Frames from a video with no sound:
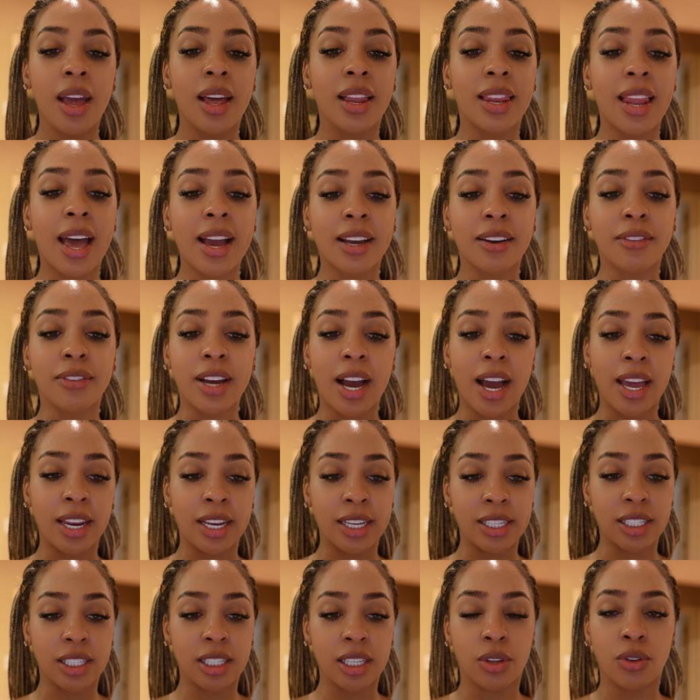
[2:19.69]
Lack of
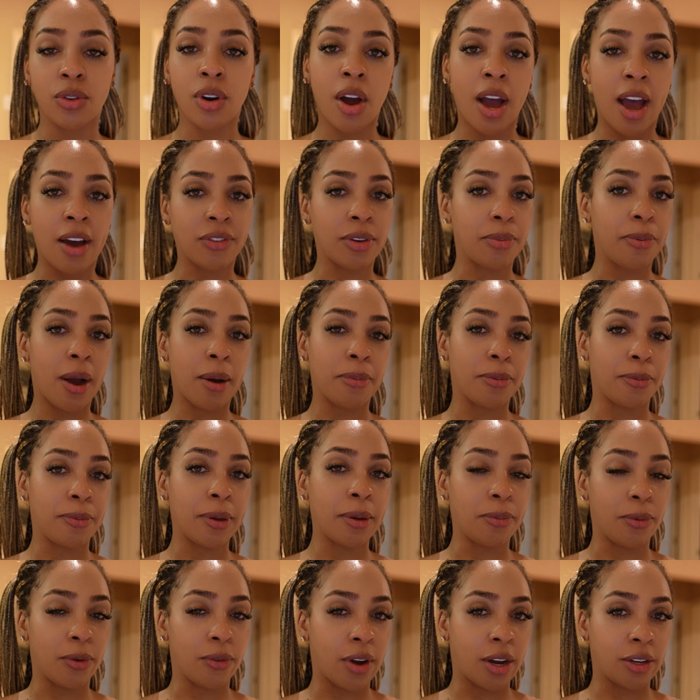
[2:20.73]
guidance. You don't have the proper
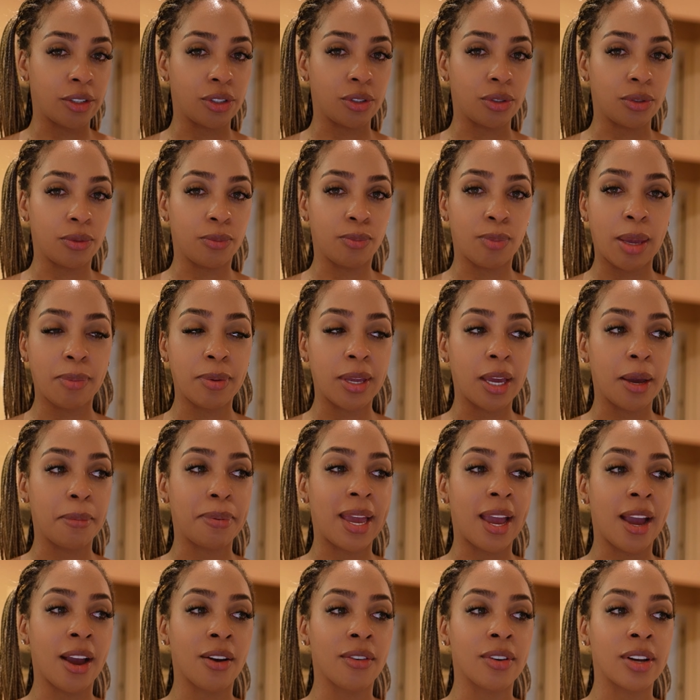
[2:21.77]
people around you. Maybe your
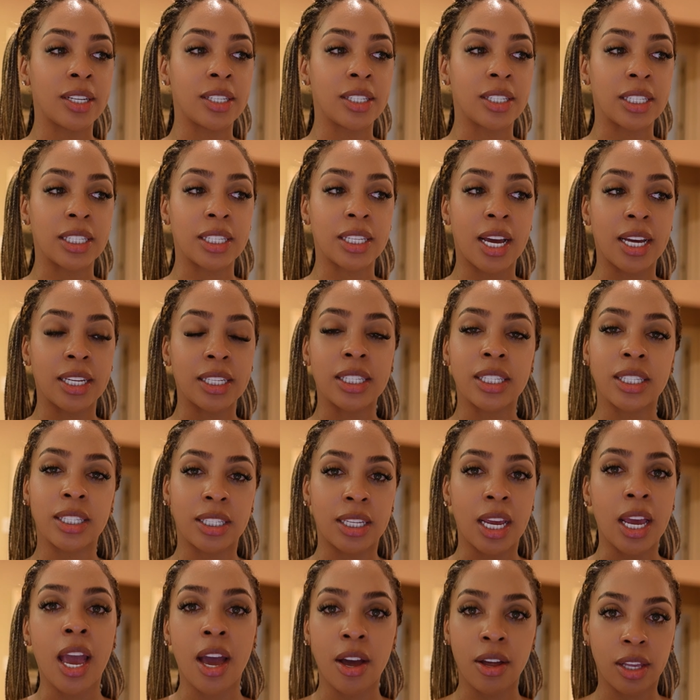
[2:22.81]
parents is not
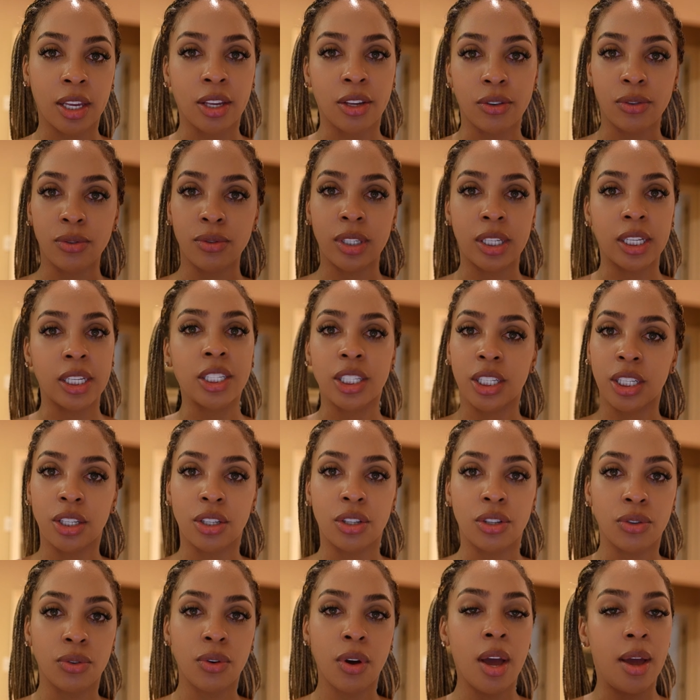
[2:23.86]
telling you, teaching
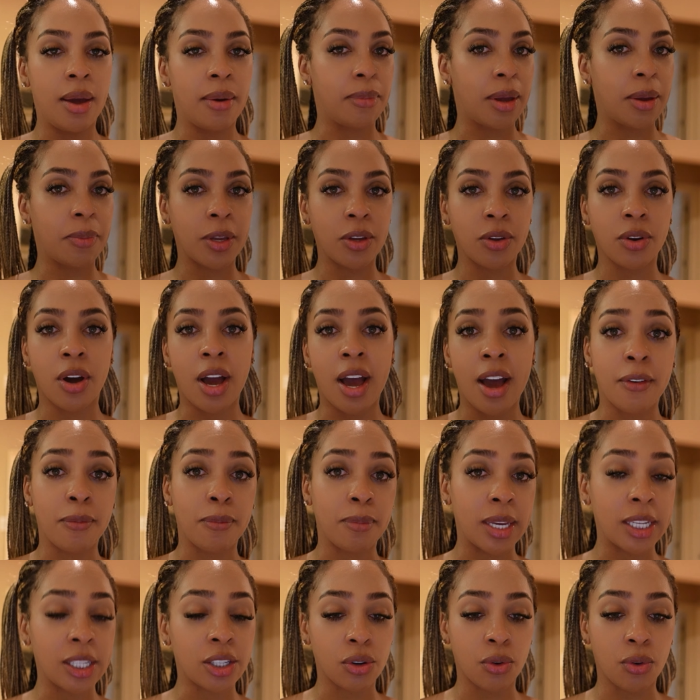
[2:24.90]
you. Maybe you don't have
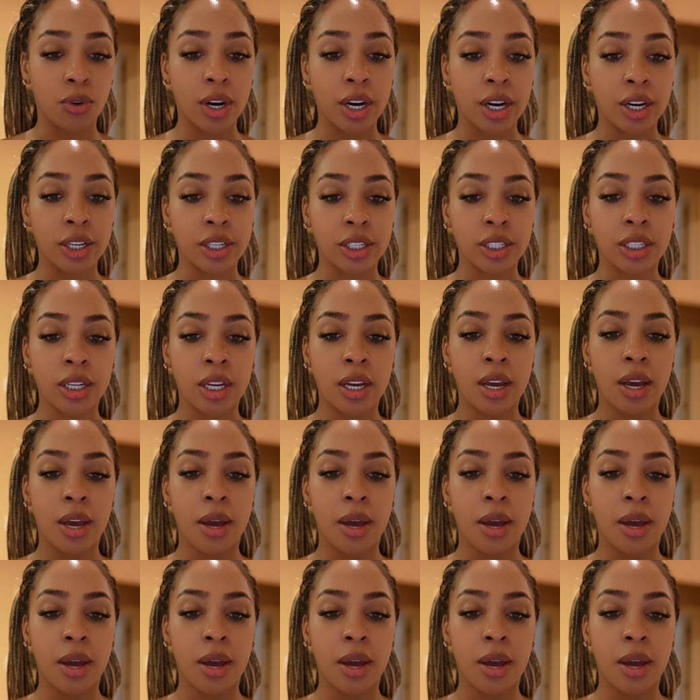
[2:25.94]
mentors.